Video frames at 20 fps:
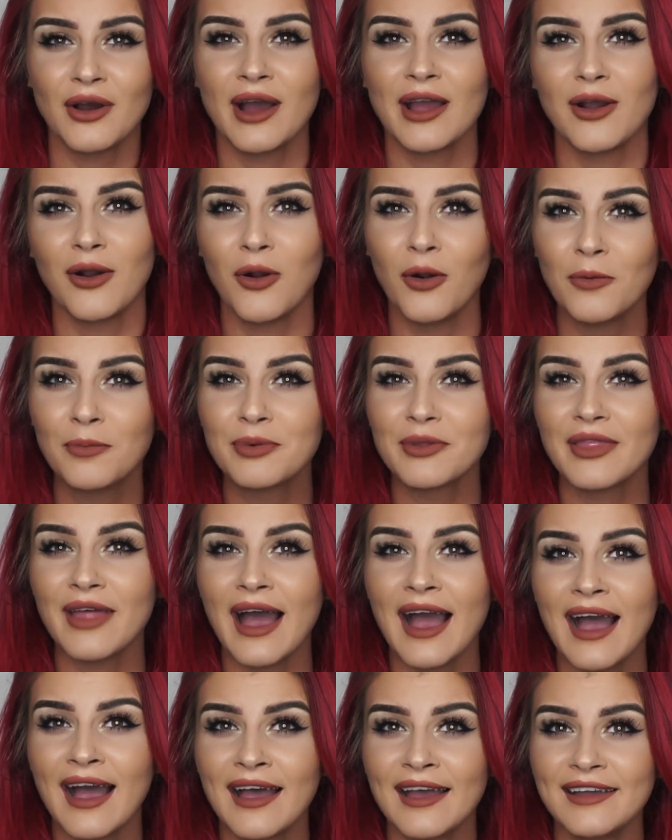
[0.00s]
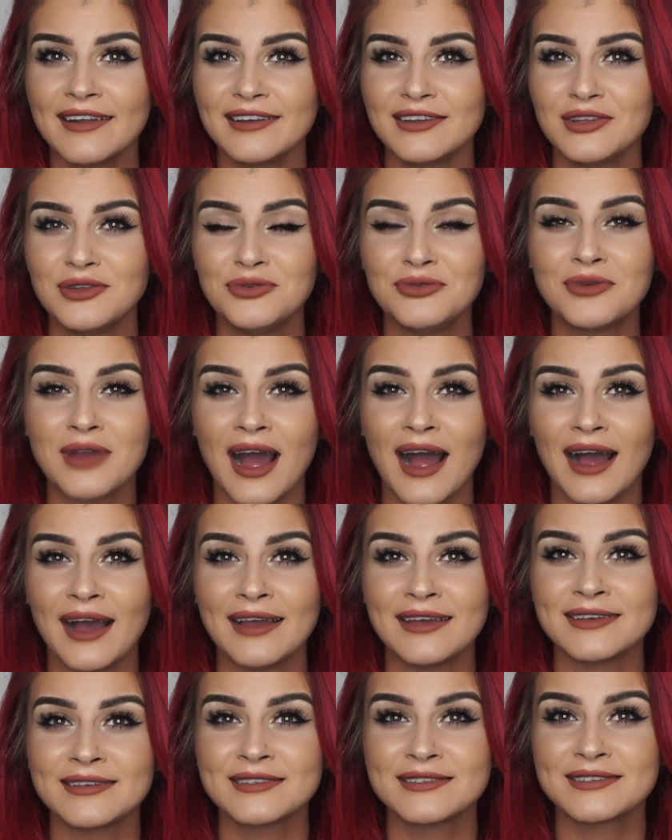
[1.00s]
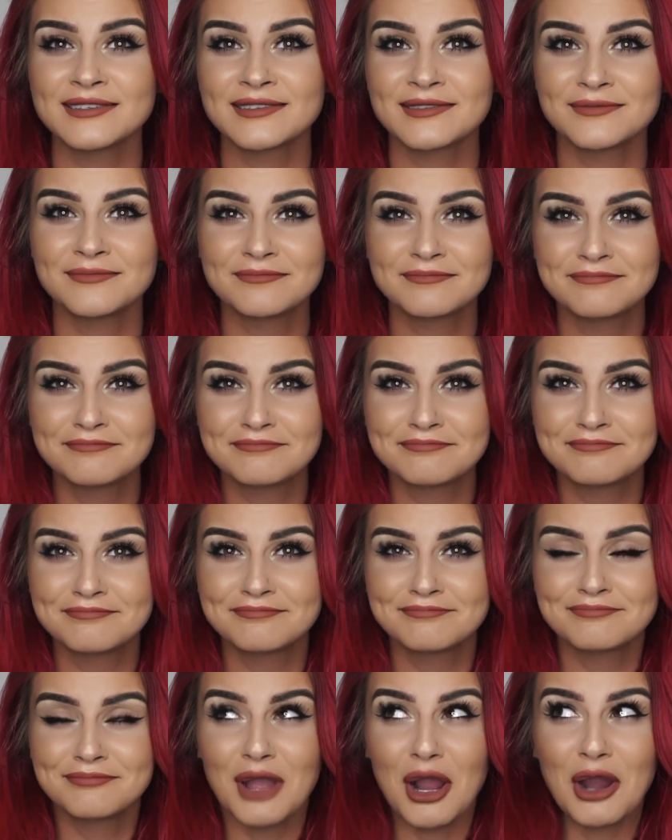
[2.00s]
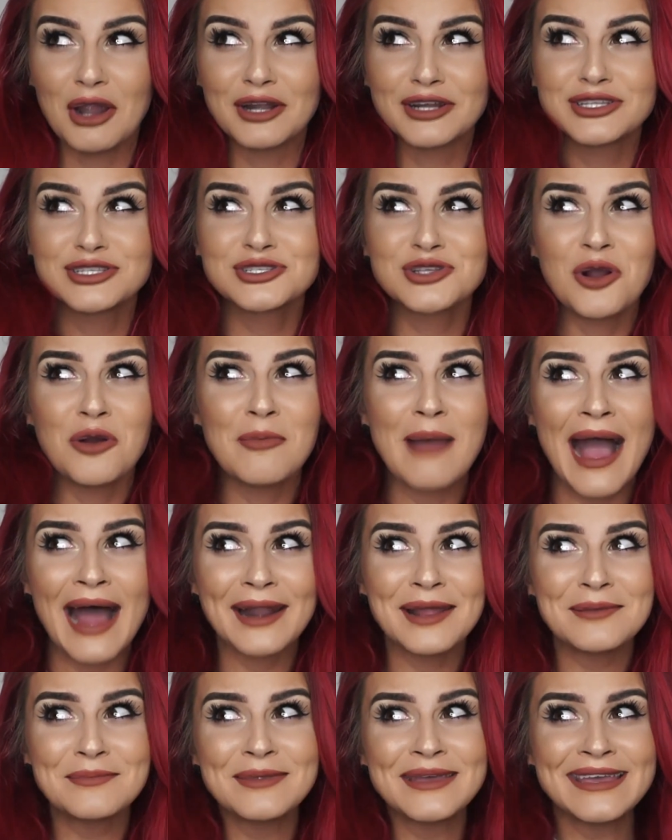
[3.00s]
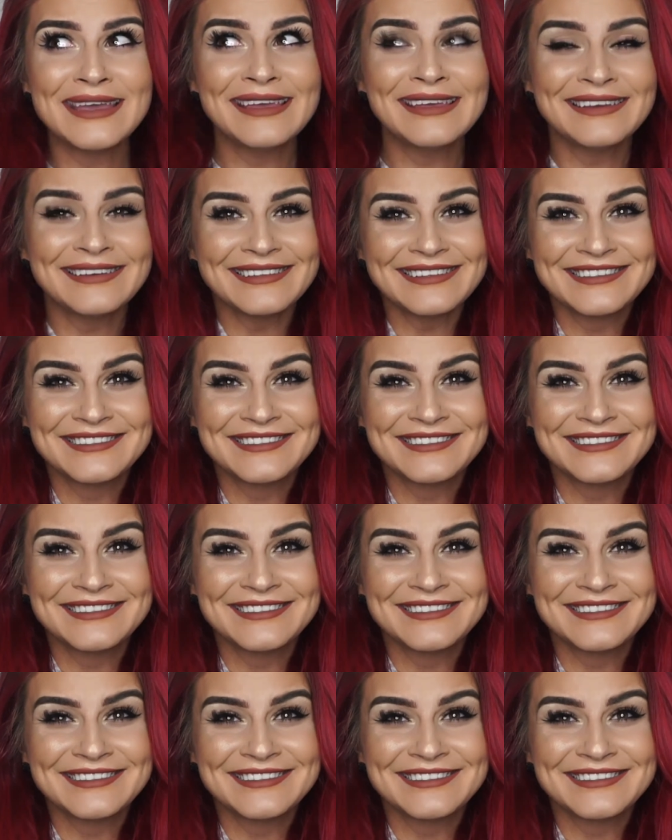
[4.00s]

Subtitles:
I hope that you guys aren't so mad at me,